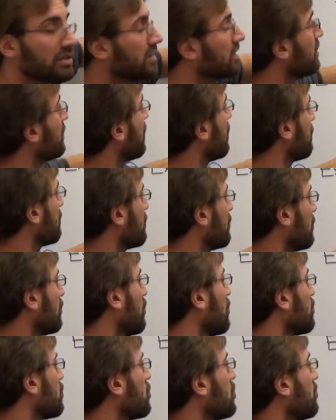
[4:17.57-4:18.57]
You know,
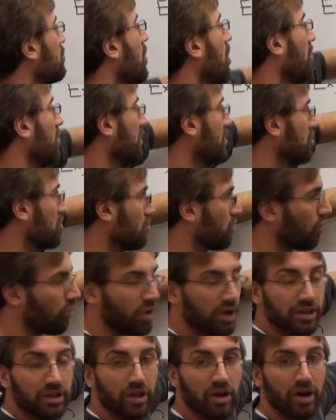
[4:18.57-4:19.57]
there's two, no, it's just
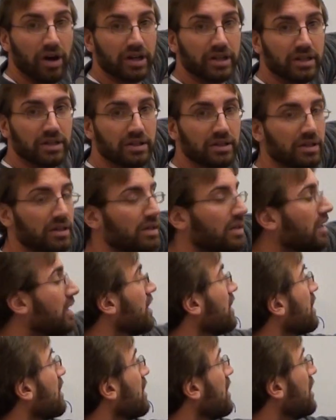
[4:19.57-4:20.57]
one log
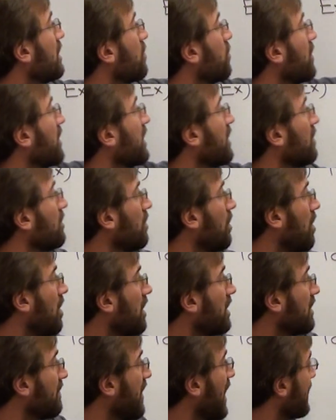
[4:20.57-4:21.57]
equaling the
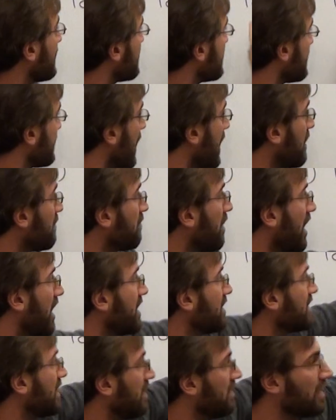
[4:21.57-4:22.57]
log of that same
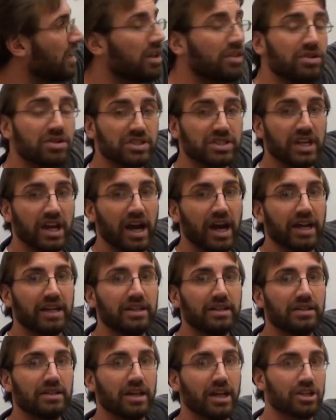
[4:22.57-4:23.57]
base on the other
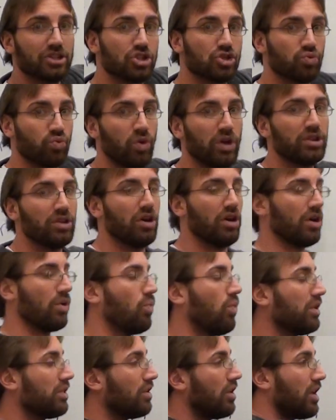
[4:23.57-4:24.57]
side, it's just one
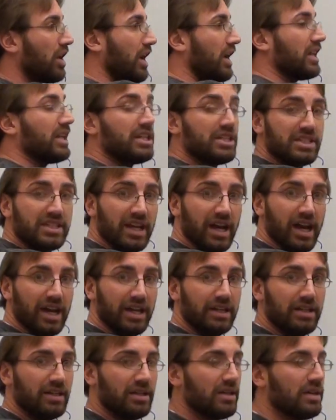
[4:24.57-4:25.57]
log, one log on each
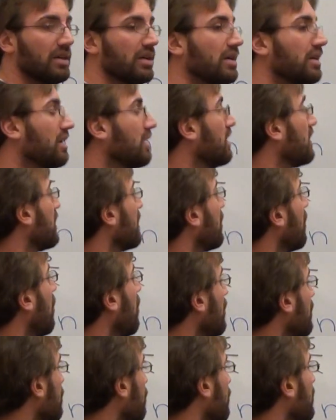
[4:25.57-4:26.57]
side, then
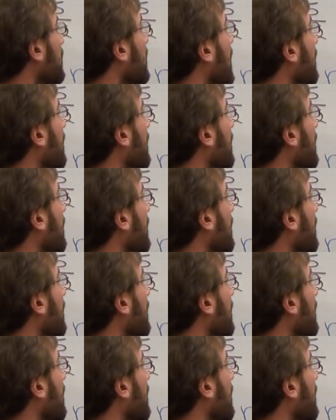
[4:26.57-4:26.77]
all you really